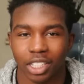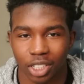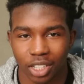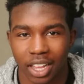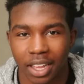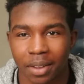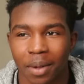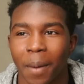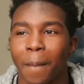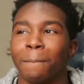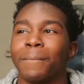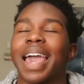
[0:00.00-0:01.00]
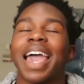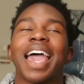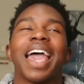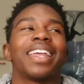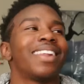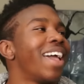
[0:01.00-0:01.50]
yesterday,
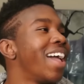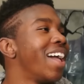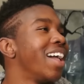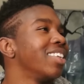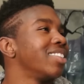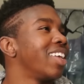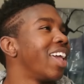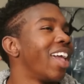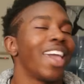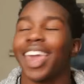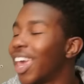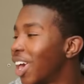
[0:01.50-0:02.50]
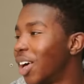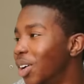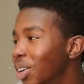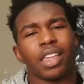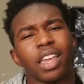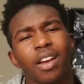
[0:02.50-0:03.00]
mad as
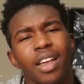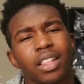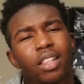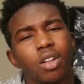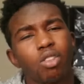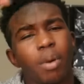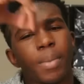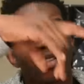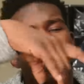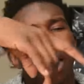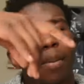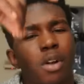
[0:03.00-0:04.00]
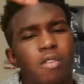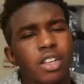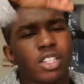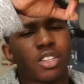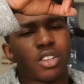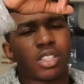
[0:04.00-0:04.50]
hell. They already got the little ribbons on top of the
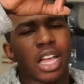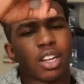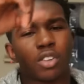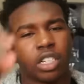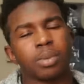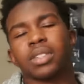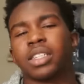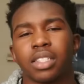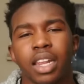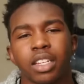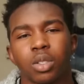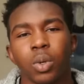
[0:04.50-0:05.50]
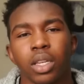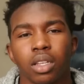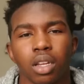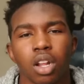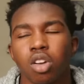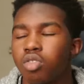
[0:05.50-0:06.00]
registers like Christmas is next week,
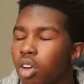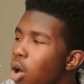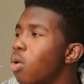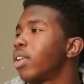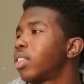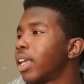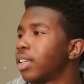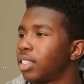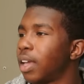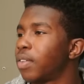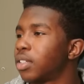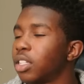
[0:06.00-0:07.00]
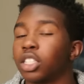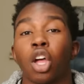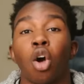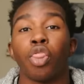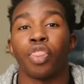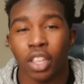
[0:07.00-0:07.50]
knowing Thanksgiving is
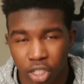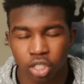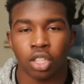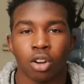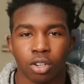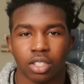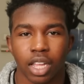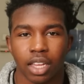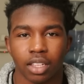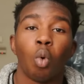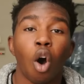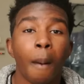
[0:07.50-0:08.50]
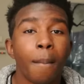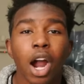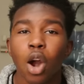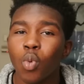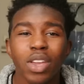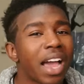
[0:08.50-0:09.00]
on this Thursday.
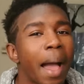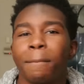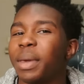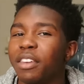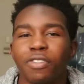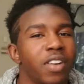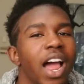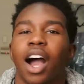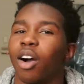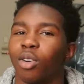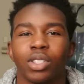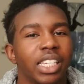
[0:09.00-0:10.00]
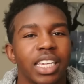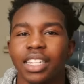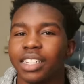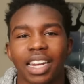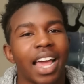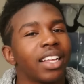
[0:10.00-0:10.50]
Walmart, we got beef now. See,
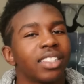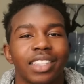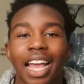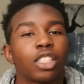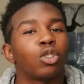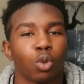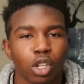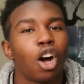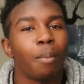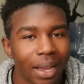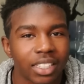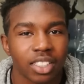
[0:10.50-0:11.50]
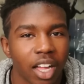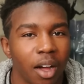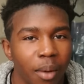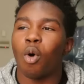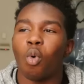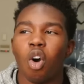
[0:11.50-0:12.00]
that's where y'all messed
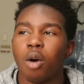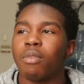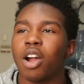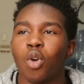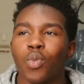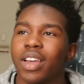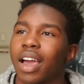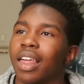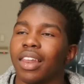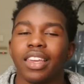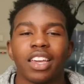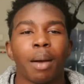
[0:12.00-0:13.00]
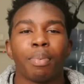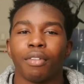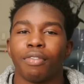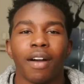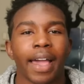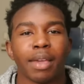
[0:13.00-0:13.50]
up. Walmart, we gotta link up and
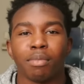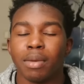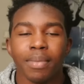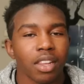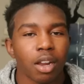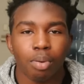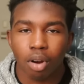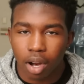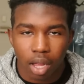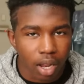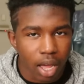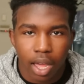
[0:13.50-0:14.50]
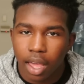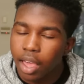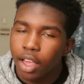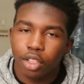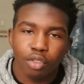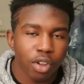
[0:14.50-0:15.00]
fight. Meet me in the parking
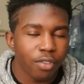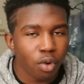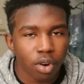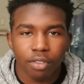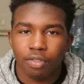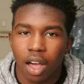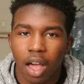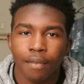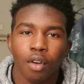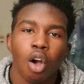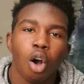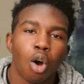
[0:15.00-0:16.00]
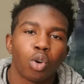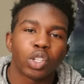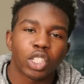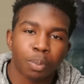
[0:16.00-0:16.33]
lot, 3:45 on the